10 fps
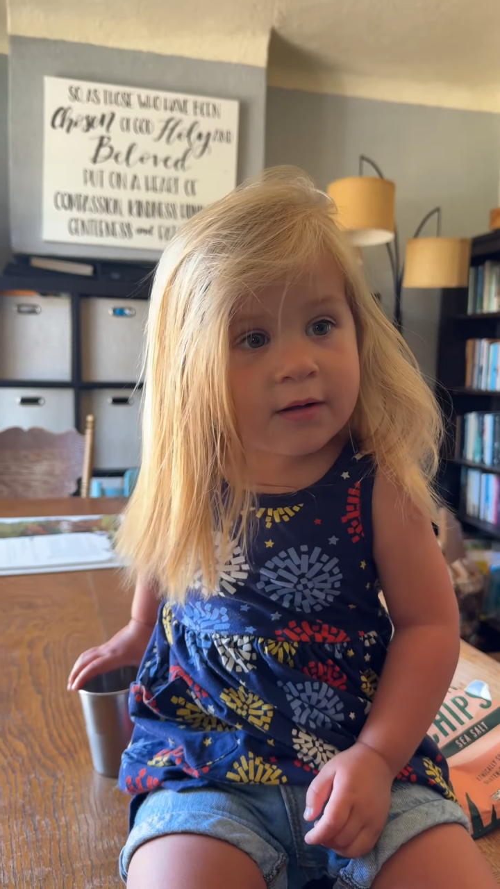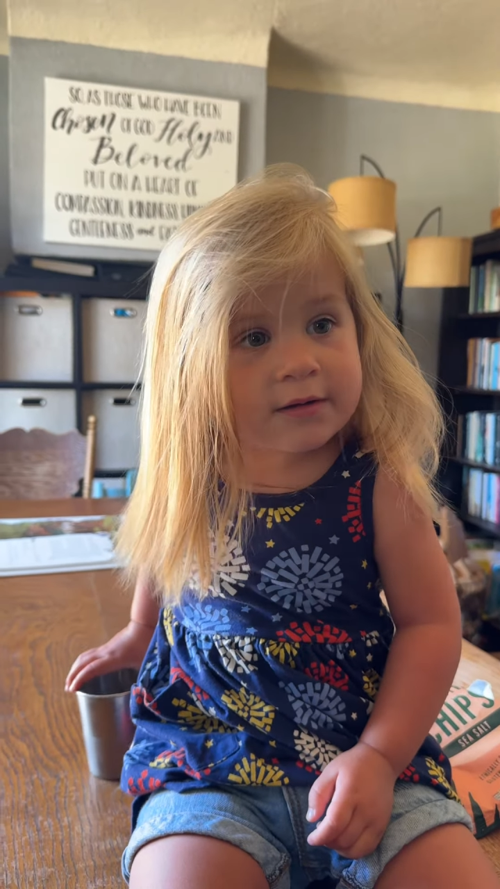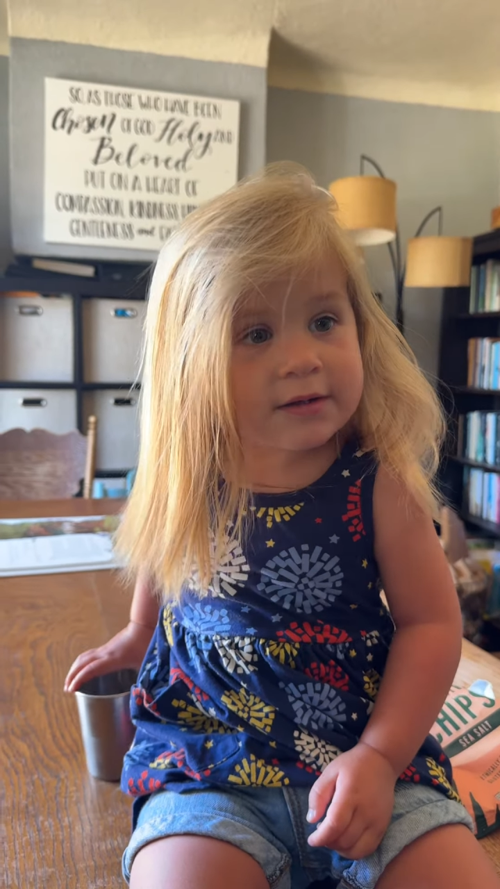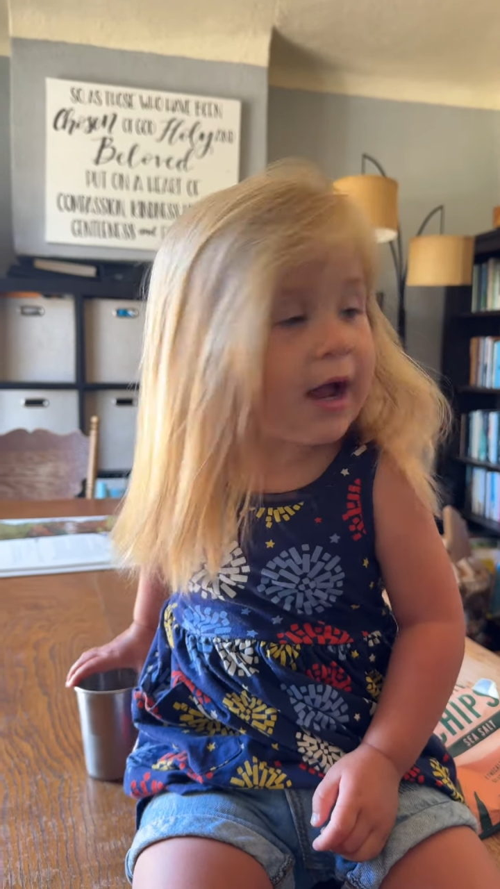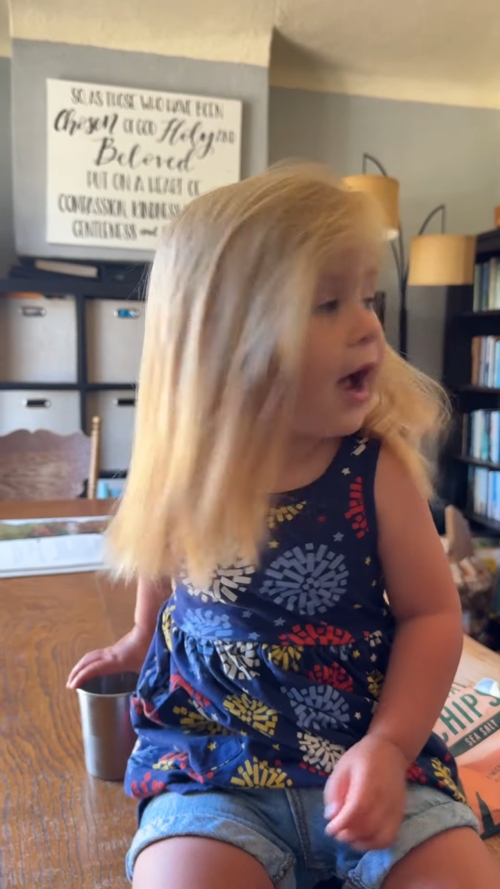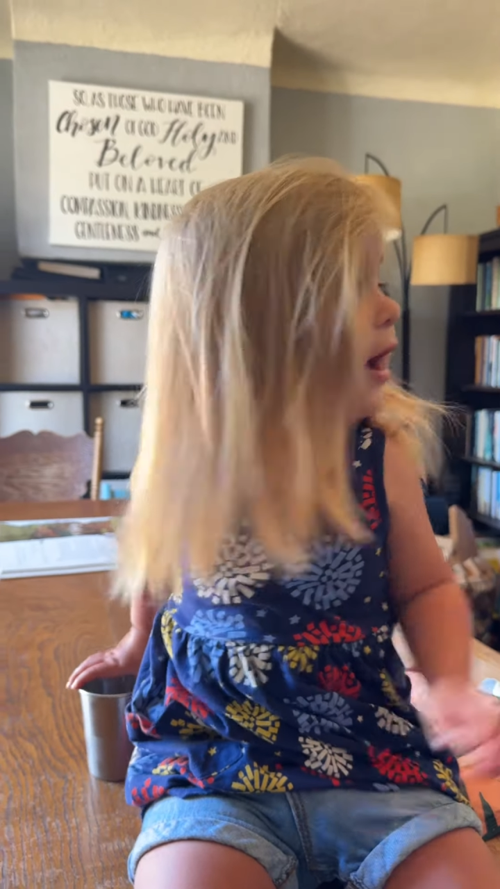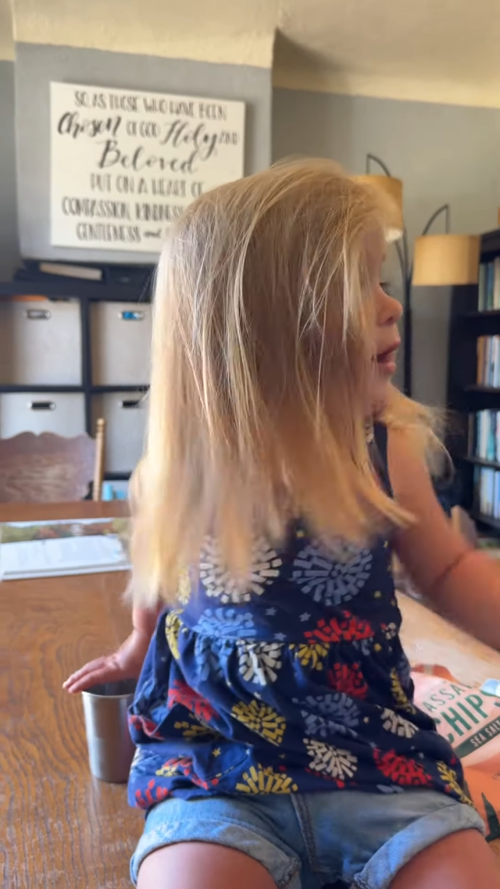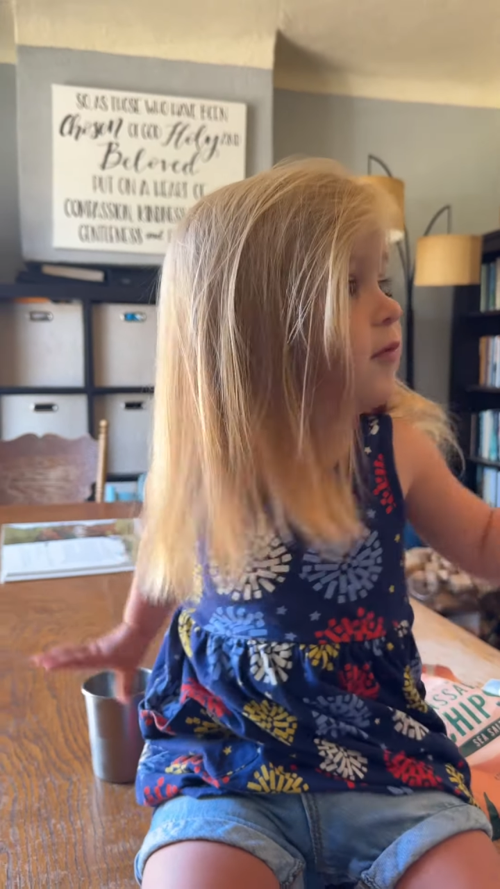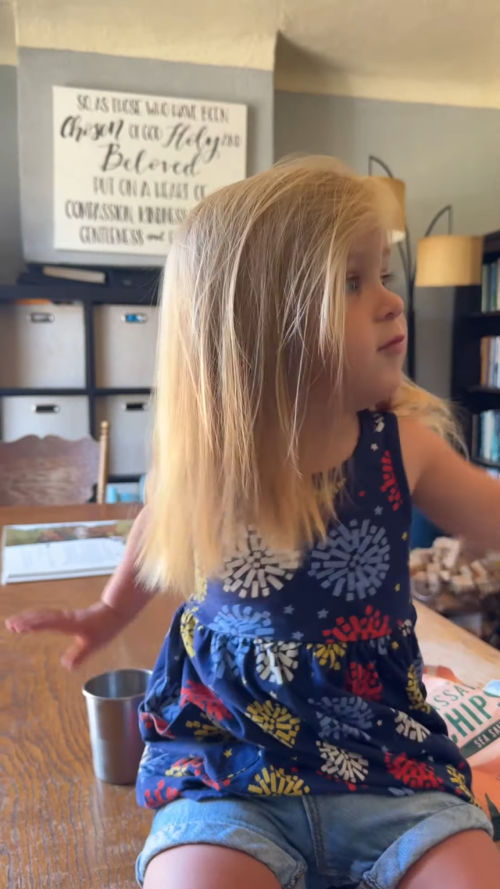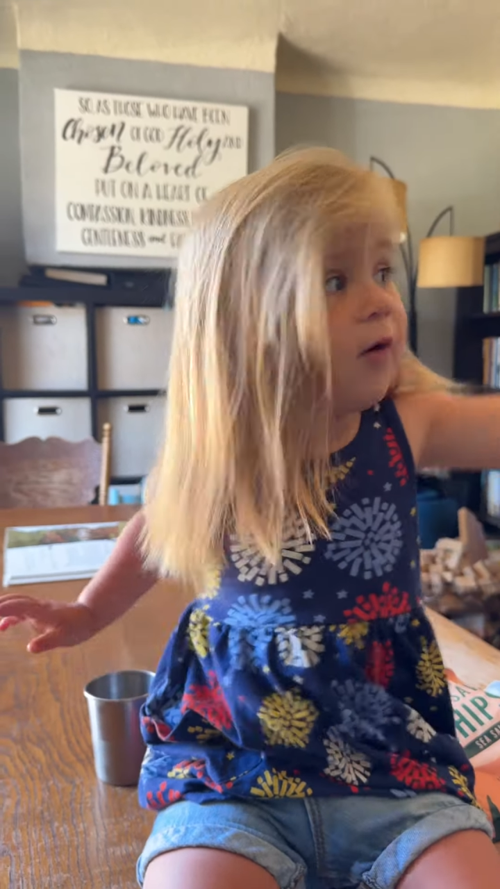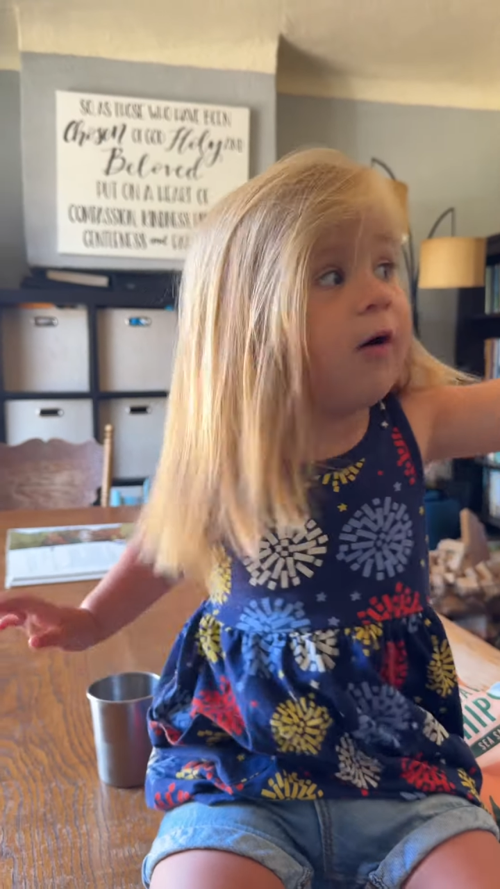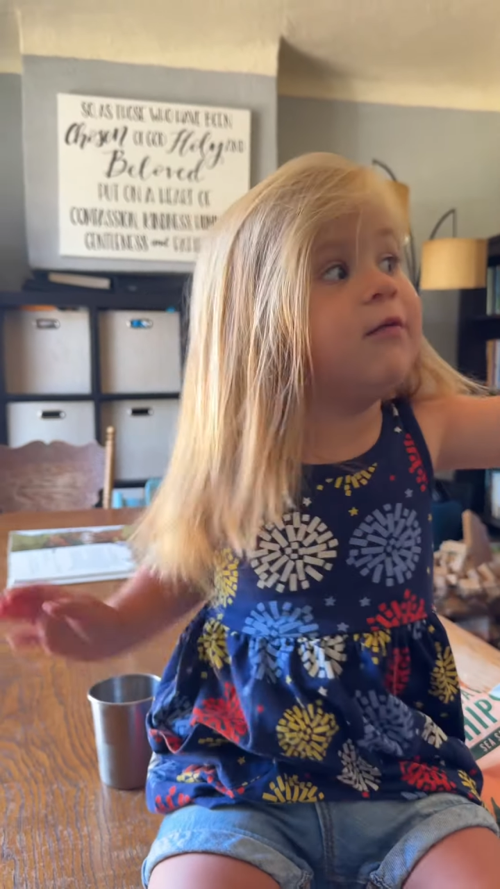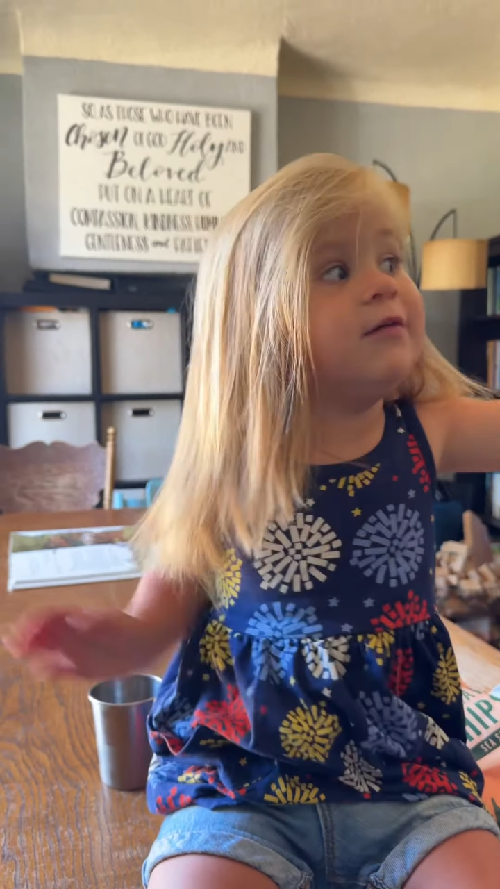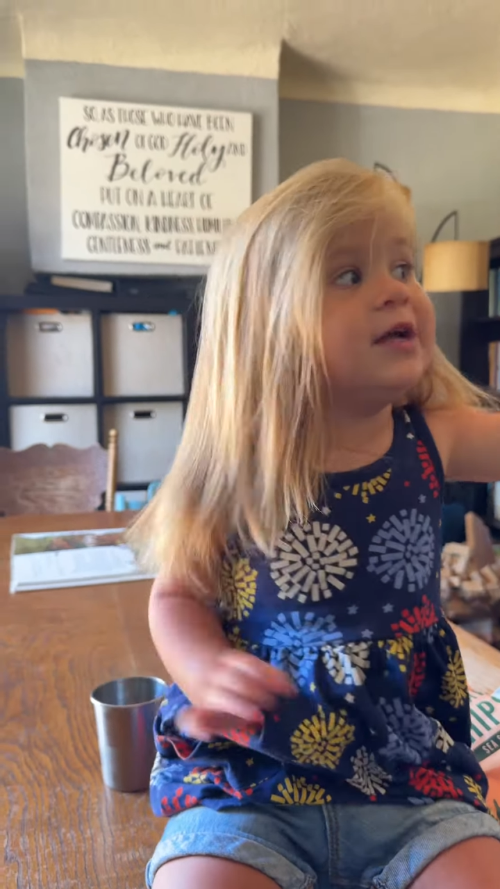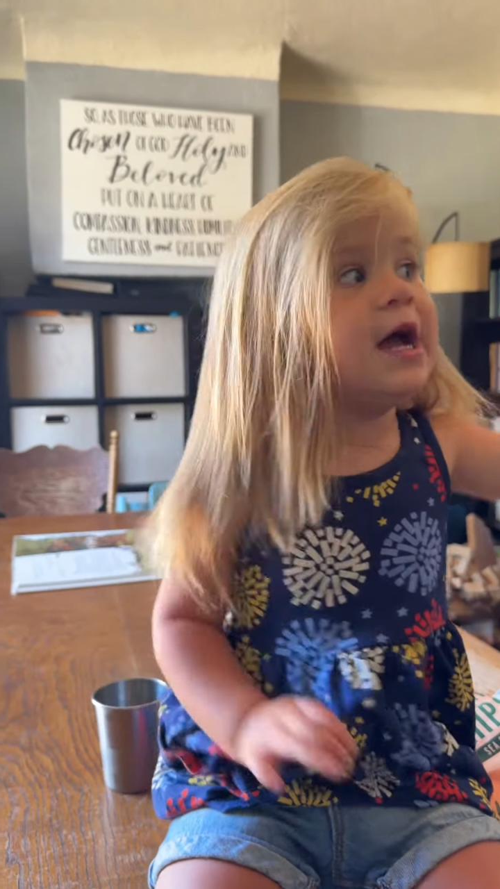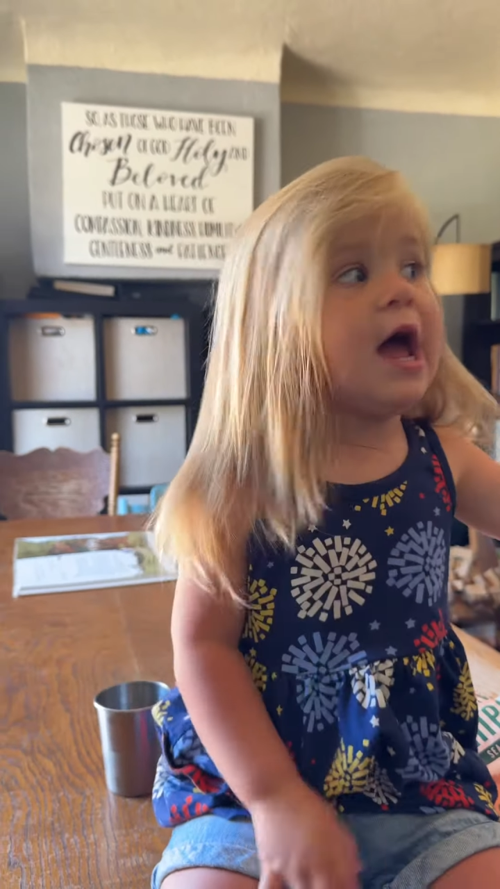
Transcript: Yeah, Zoe